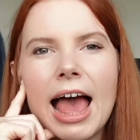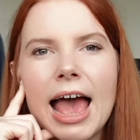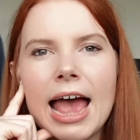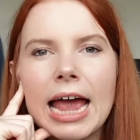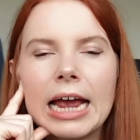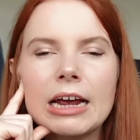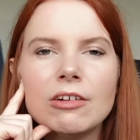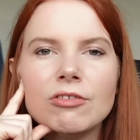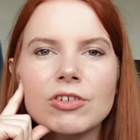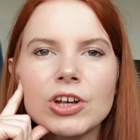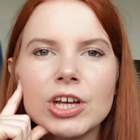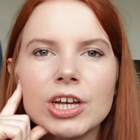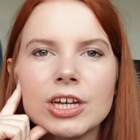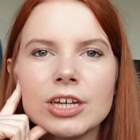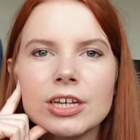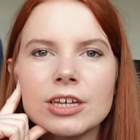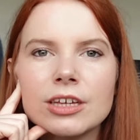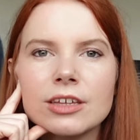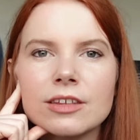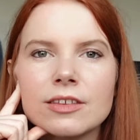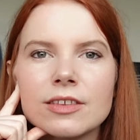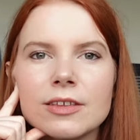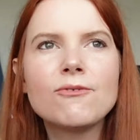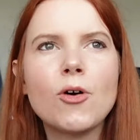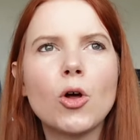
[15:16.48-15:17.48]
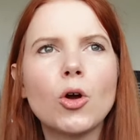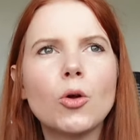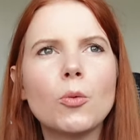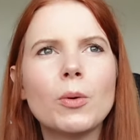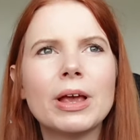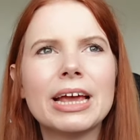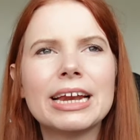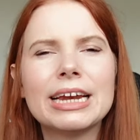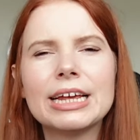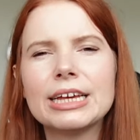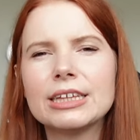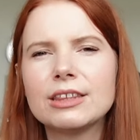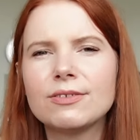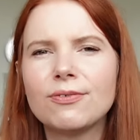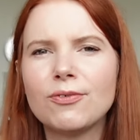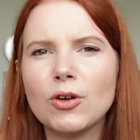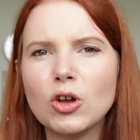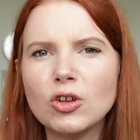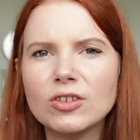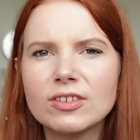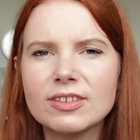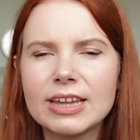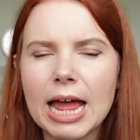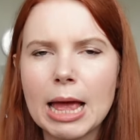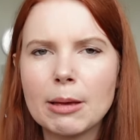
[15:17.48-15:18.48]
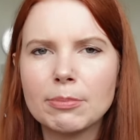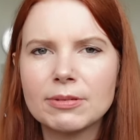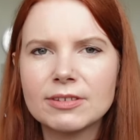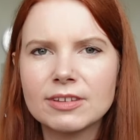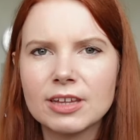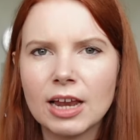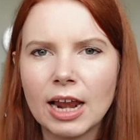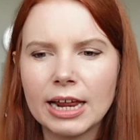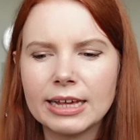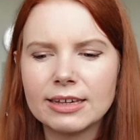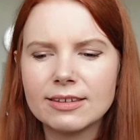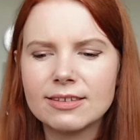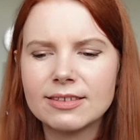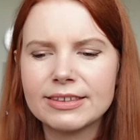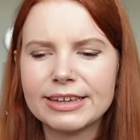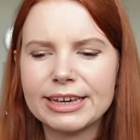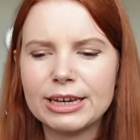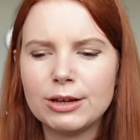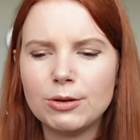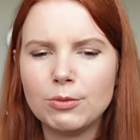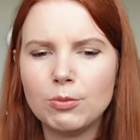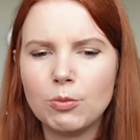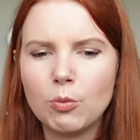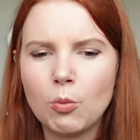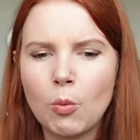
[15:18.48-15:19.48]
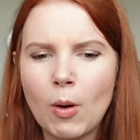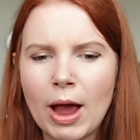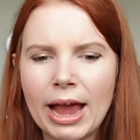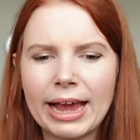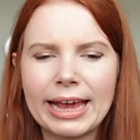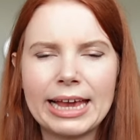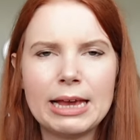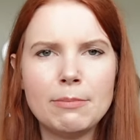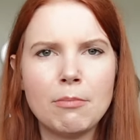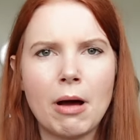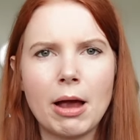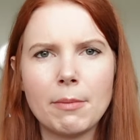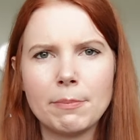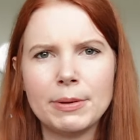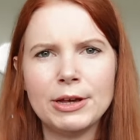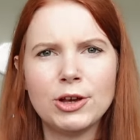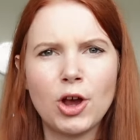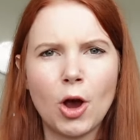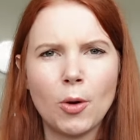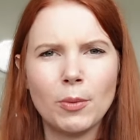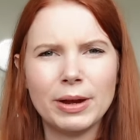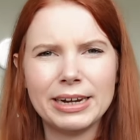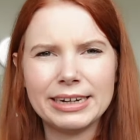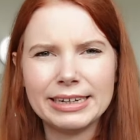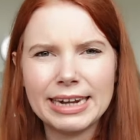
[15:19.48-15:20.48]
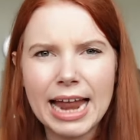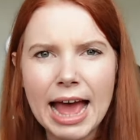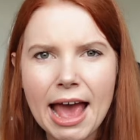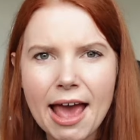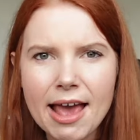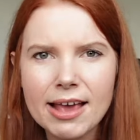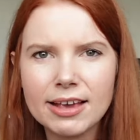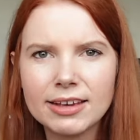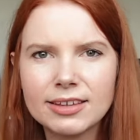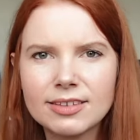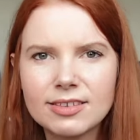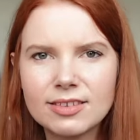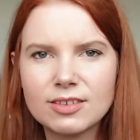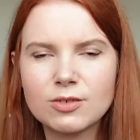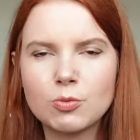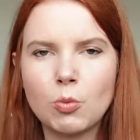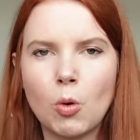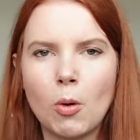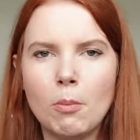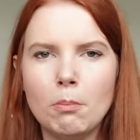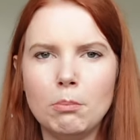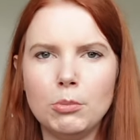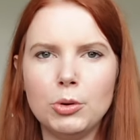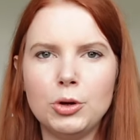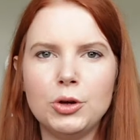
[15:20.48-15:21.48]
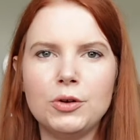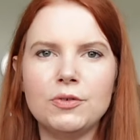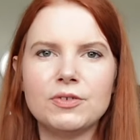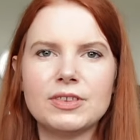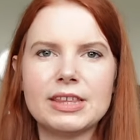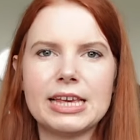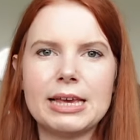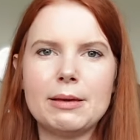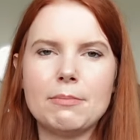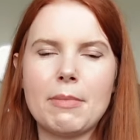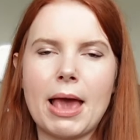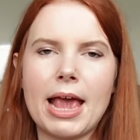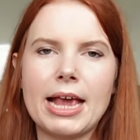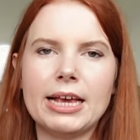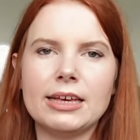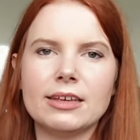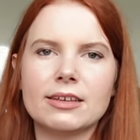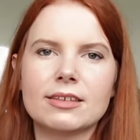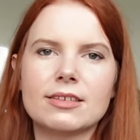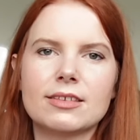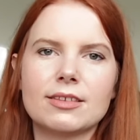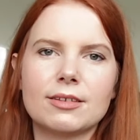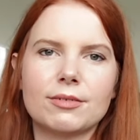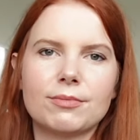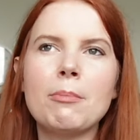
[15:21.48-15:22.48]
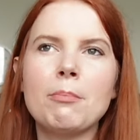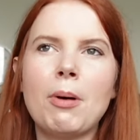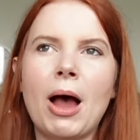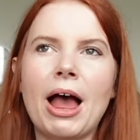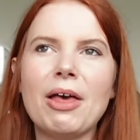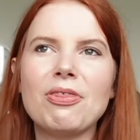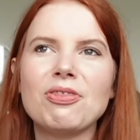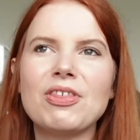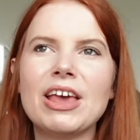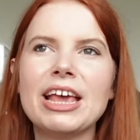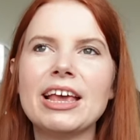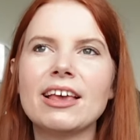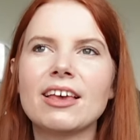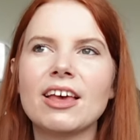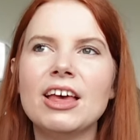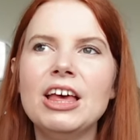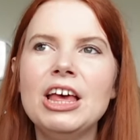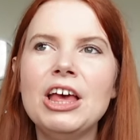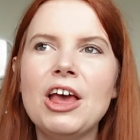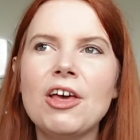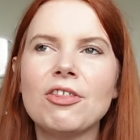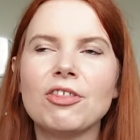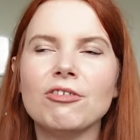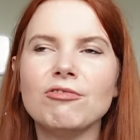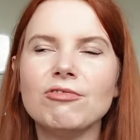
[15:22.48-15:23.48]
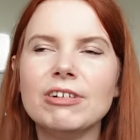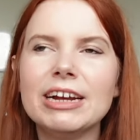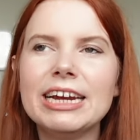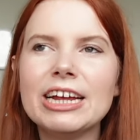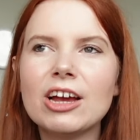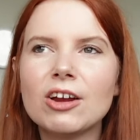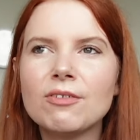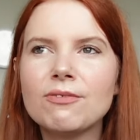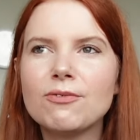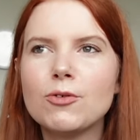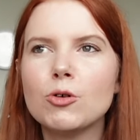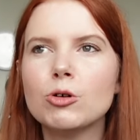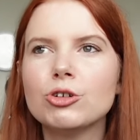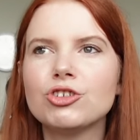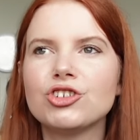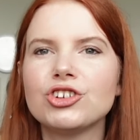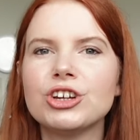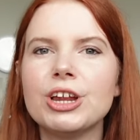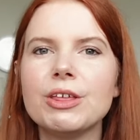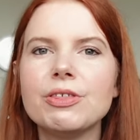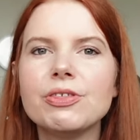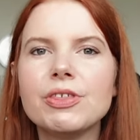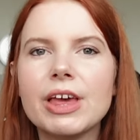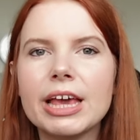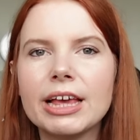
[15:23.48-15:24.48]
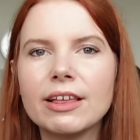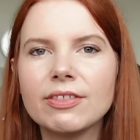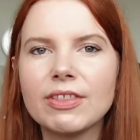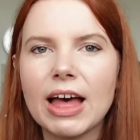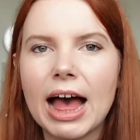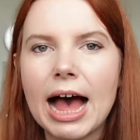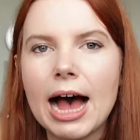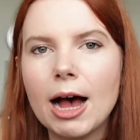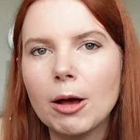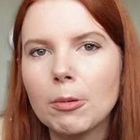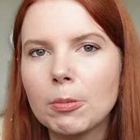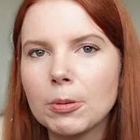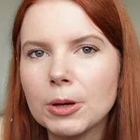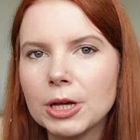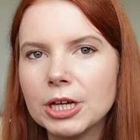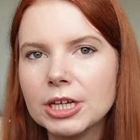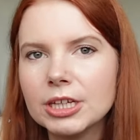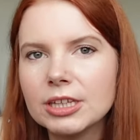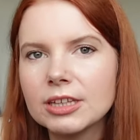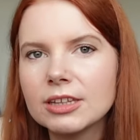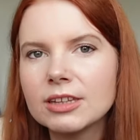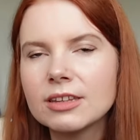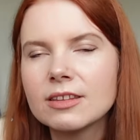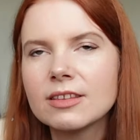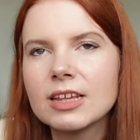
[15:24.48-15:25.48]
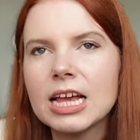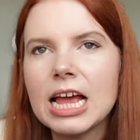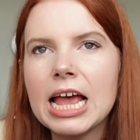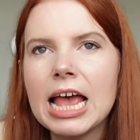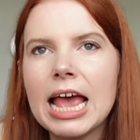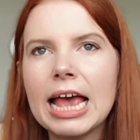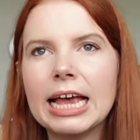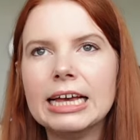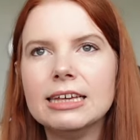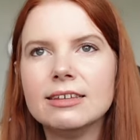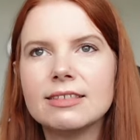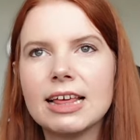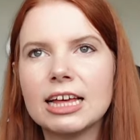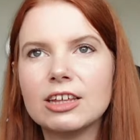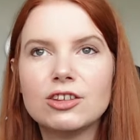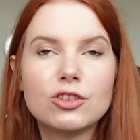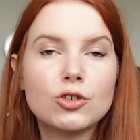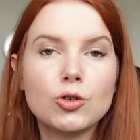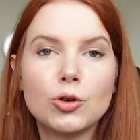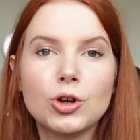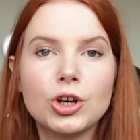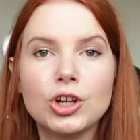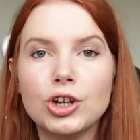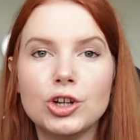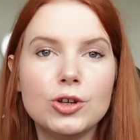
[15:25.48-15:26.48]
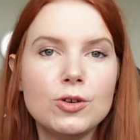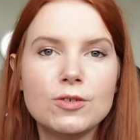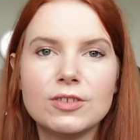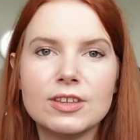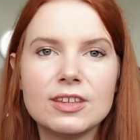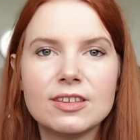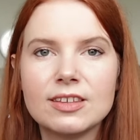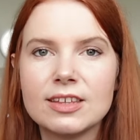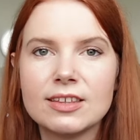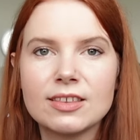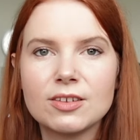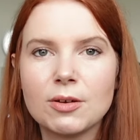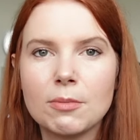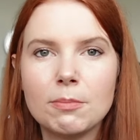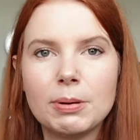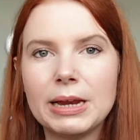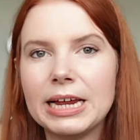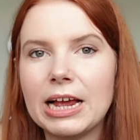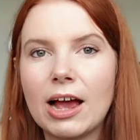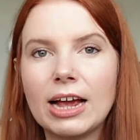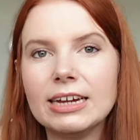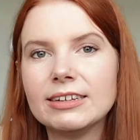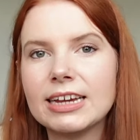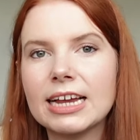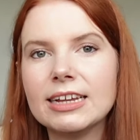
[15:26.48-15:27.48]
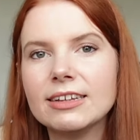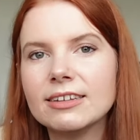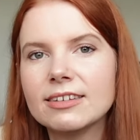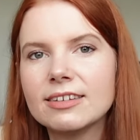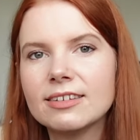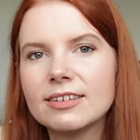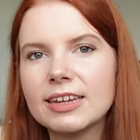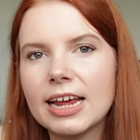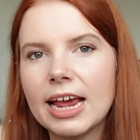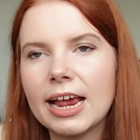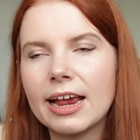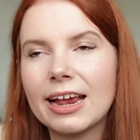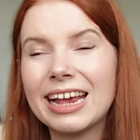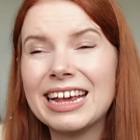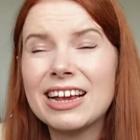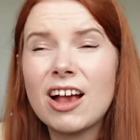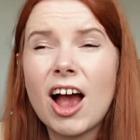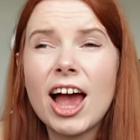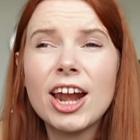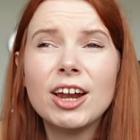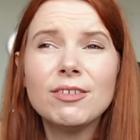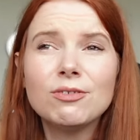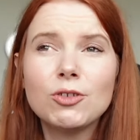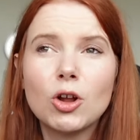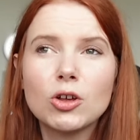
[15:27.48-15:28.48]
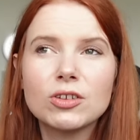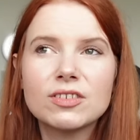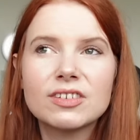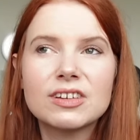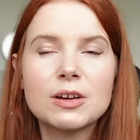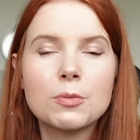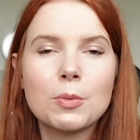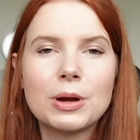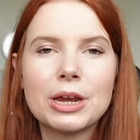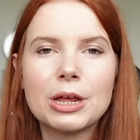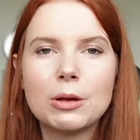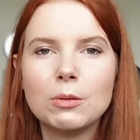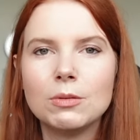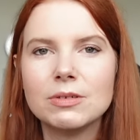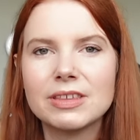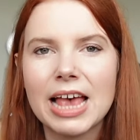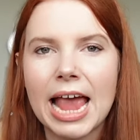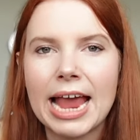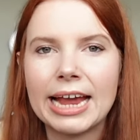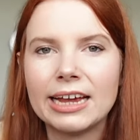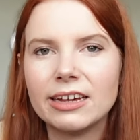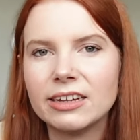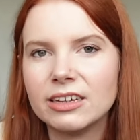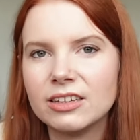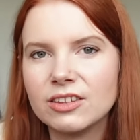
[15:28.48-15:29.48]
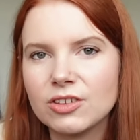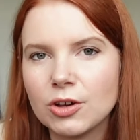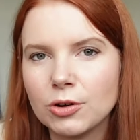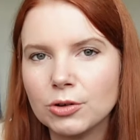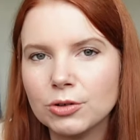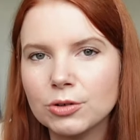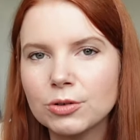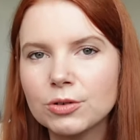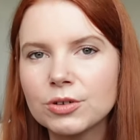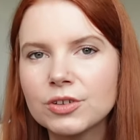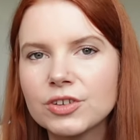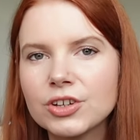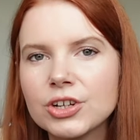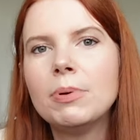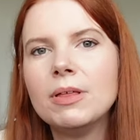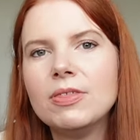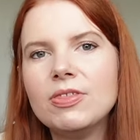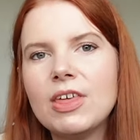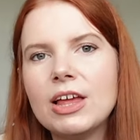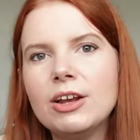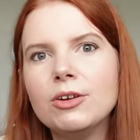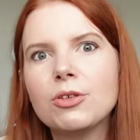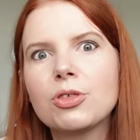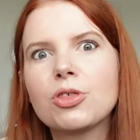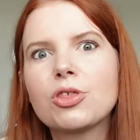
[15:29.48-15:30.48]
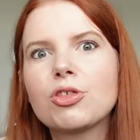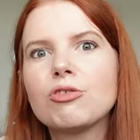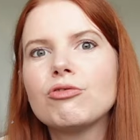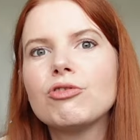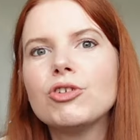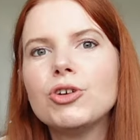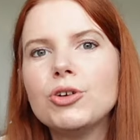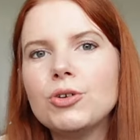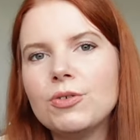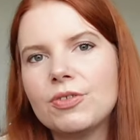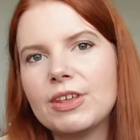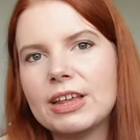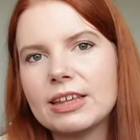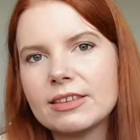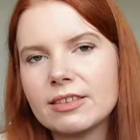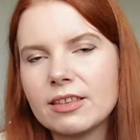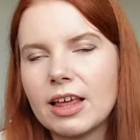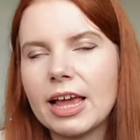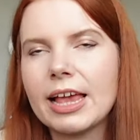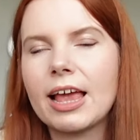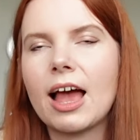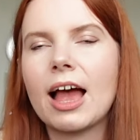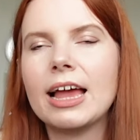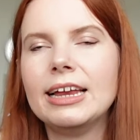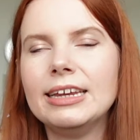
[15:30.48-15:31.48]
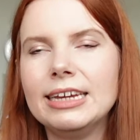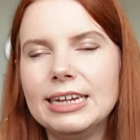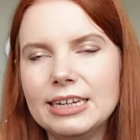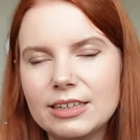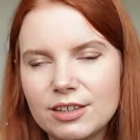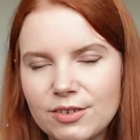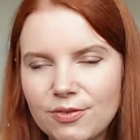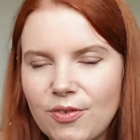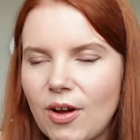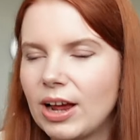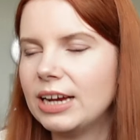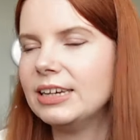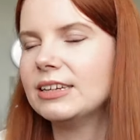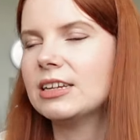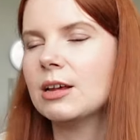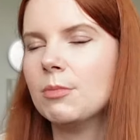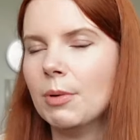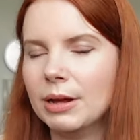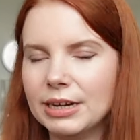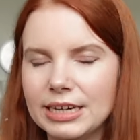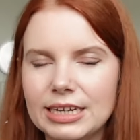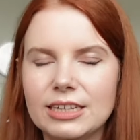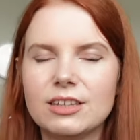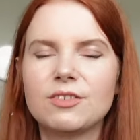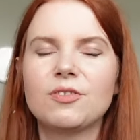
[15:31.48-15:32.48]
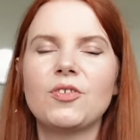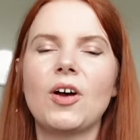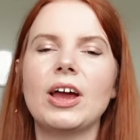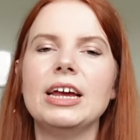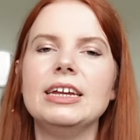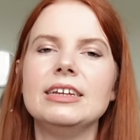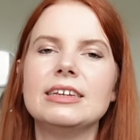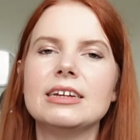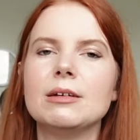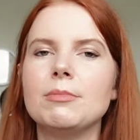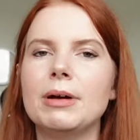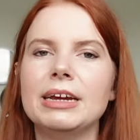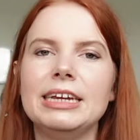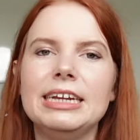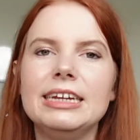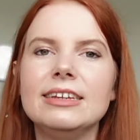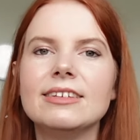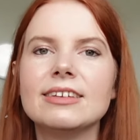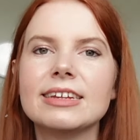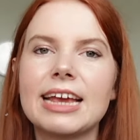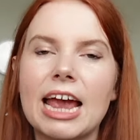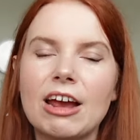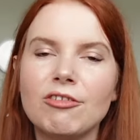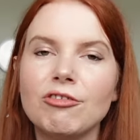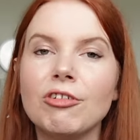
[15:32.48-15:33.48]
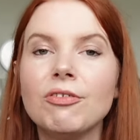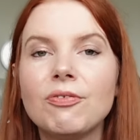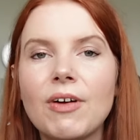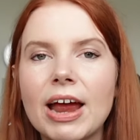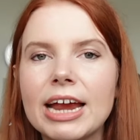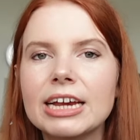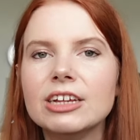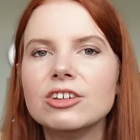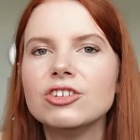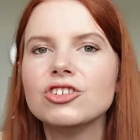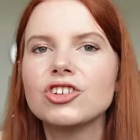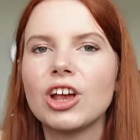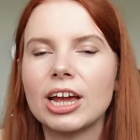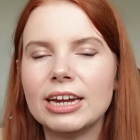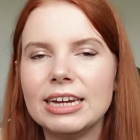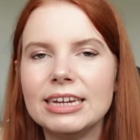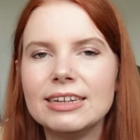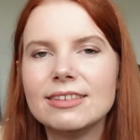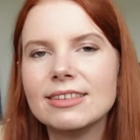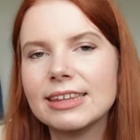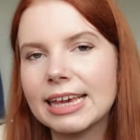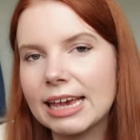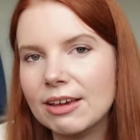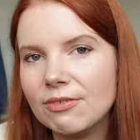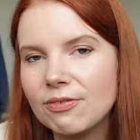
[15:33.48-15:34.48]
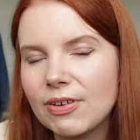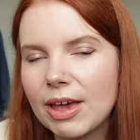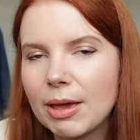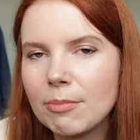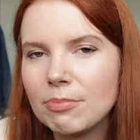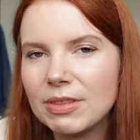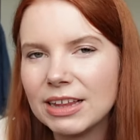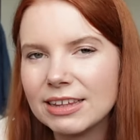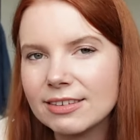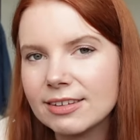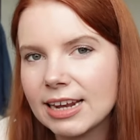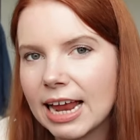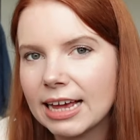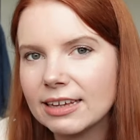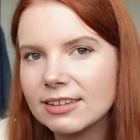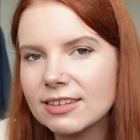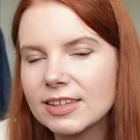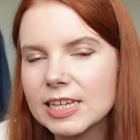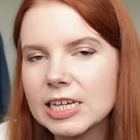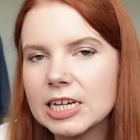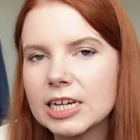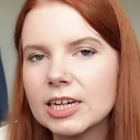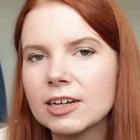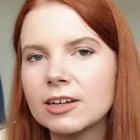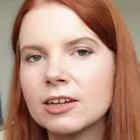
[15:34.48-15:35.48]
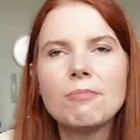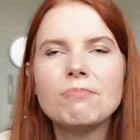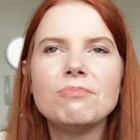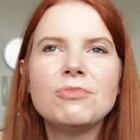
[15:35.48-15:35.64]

areas, following in his footsteps to like see where he might be going next, what moves he makes. But I think the really unfortunate thing that happens is that Sawyer loses his complete identity. He kind of lost it when he was 8 years old, but then through this like, I need to find him, I need to find him, I need to get revenge, I need to give him this letter.